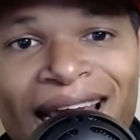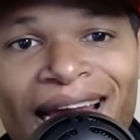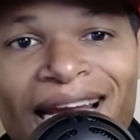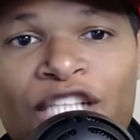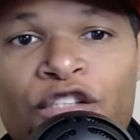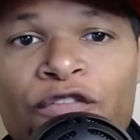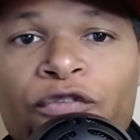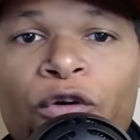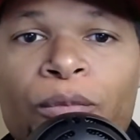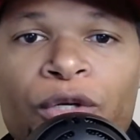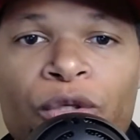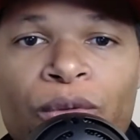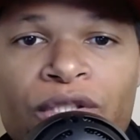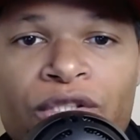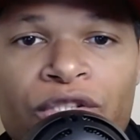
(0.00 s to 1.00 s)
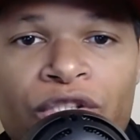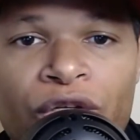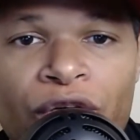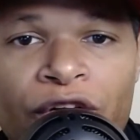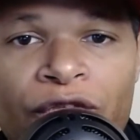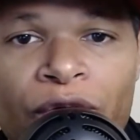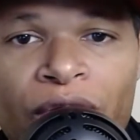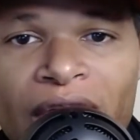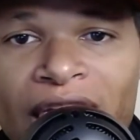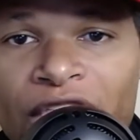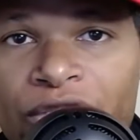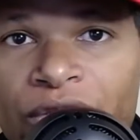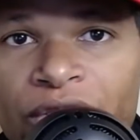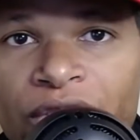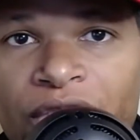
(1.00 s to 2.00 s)
and as the former U.S. attorney for the
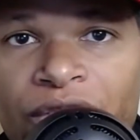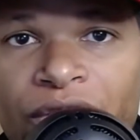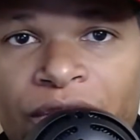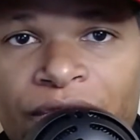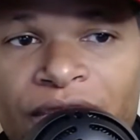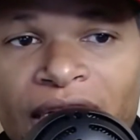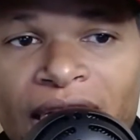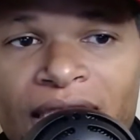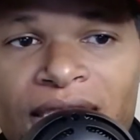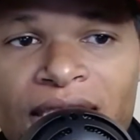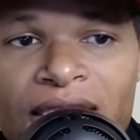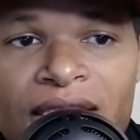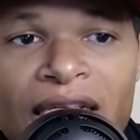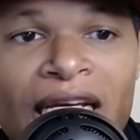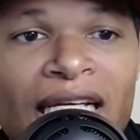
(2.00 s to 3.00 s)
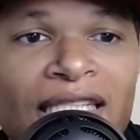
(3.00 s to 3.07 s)
Eastern District of Texas,